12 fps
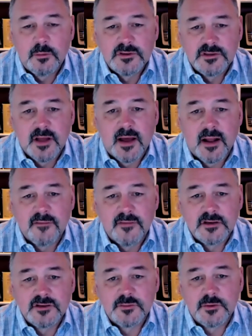was not
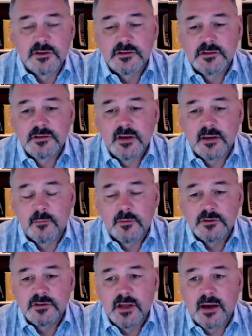obvious was, and
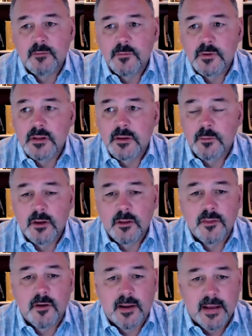was not really well
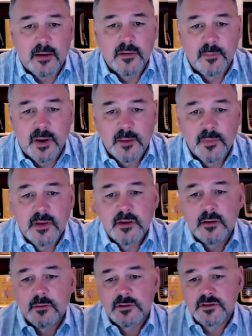thought out, in my
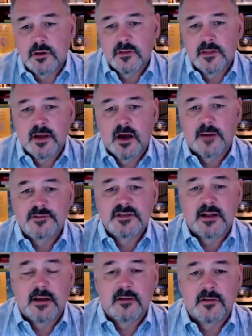opinion, was all the
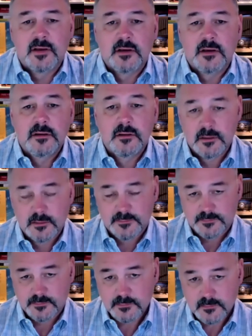optionality.
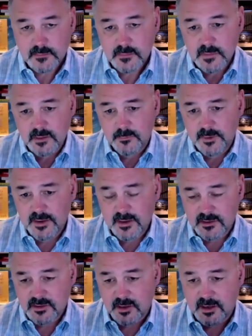And Rita
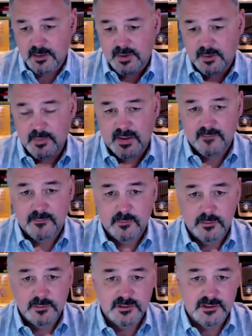can talk about
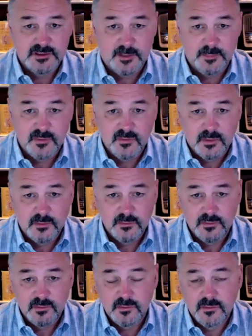platforms and stepping
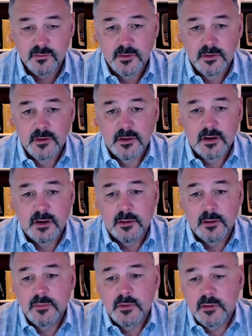stones as
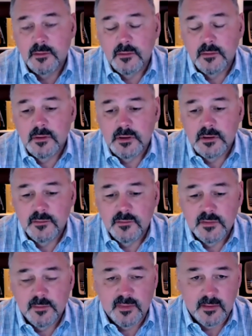
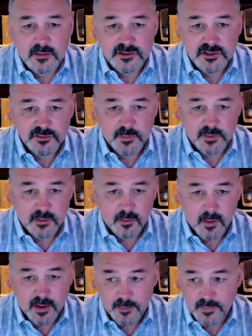something that she's written a
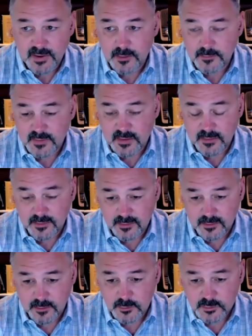lot about, that
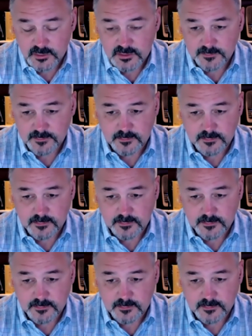those